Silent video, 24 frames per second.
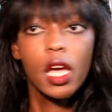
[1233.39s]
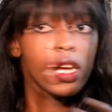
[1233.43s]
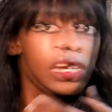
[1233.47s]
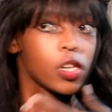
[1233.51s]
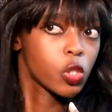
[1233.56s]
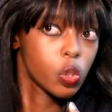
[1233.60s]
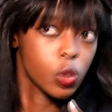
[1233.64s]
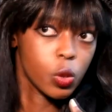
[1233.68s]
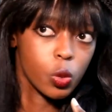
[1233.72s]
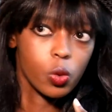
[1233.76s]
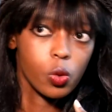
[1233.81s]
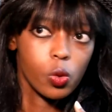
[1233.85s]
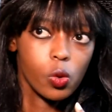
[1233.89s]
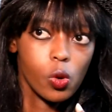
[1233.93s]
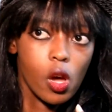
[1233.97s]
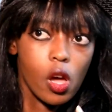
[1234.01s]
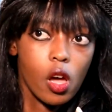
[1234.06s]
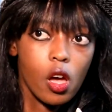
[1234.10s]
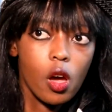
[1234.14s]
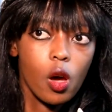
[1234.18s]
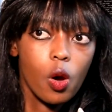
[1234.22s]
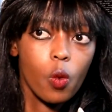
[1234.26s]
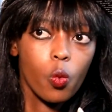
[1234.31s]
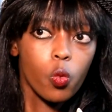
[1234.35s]
I sure
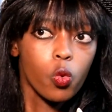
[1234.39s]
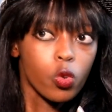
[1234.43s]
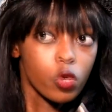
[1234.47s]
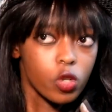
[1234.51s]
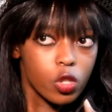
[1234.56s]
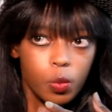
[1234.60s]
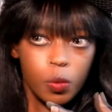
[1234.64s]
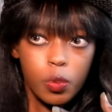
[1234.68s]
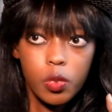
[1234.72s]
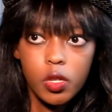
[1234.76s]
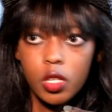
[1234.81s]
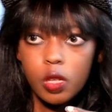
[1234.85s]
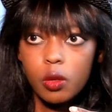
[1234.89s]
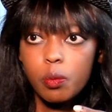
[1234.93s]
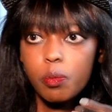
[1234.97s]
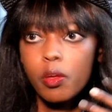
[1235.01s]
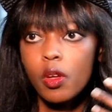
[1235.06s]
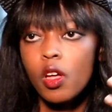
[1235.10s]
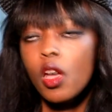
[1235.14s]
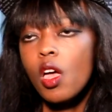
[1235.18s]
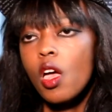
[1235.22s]
won't be